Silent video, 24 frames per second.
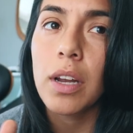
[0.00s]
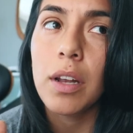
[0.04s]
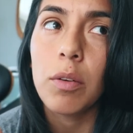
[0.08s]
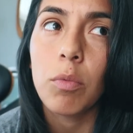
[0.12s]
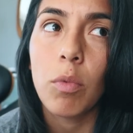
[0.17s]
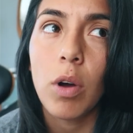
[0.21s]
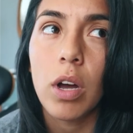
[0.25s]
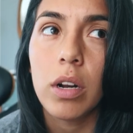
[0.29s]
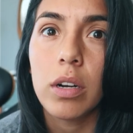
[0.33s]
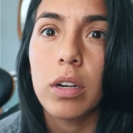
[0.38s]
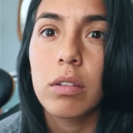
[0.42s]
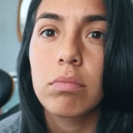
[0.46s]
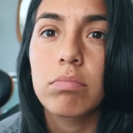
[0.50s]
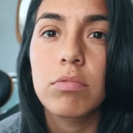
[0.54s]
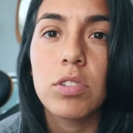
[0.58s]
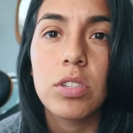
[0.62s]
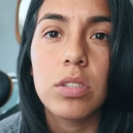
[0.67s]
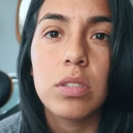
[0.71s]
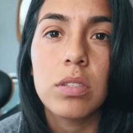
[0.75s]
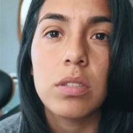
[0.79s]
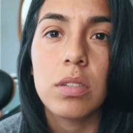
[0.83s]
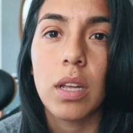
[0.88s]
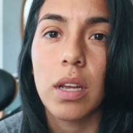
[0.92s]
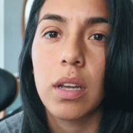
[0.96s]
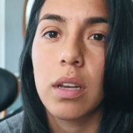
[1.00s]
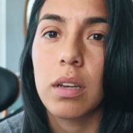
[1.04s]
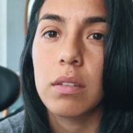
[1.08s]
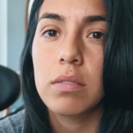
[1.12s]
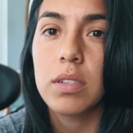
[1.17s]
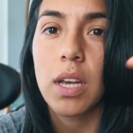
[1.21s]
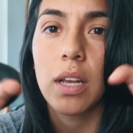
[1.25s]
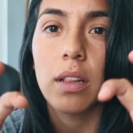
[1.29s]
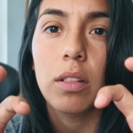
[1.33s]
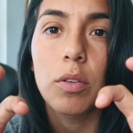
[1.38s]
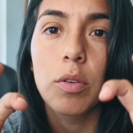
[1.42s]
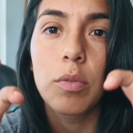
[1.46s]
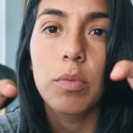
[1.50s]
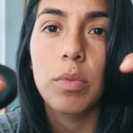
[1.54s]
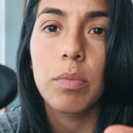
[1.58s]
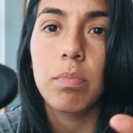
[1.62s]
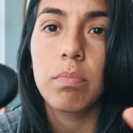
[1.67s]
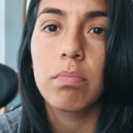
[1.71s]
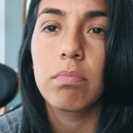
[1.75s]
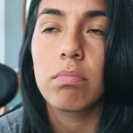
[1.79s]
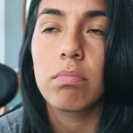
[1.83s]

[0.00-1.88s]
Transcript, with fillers: and water, just like dilute,